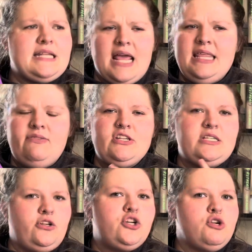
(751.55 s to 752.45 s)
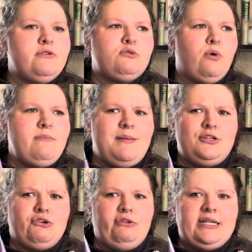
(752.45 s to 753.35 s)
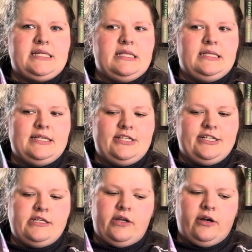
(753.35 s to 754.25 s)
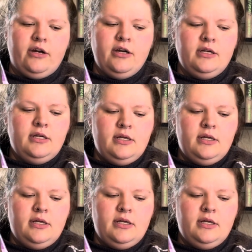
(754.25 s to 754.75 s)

I think this is her newest one. Maybe she released it this year.